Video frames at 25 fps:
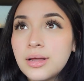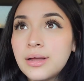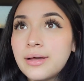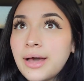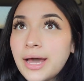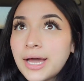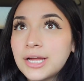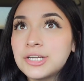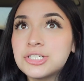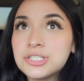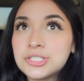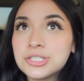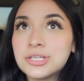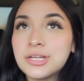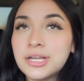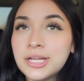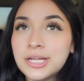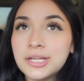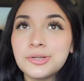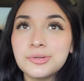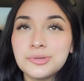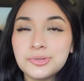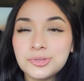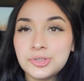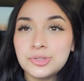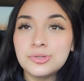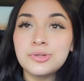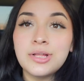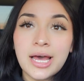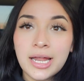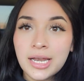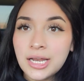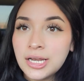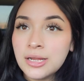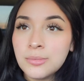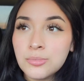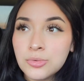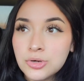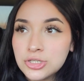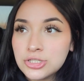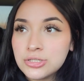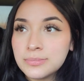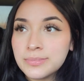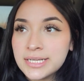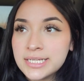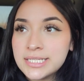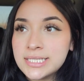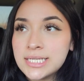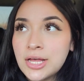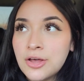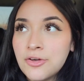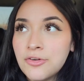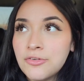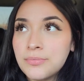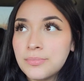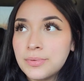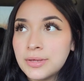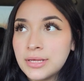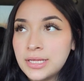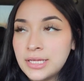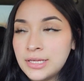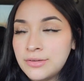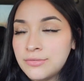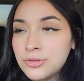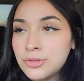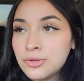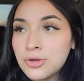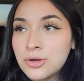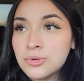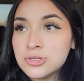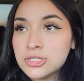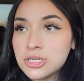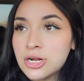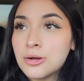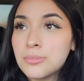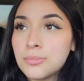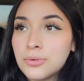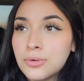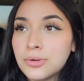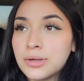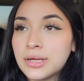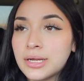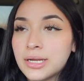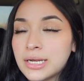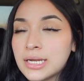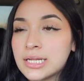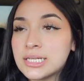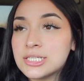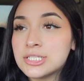I just couldn't do that anymore to myself, even though I was heartbroken and I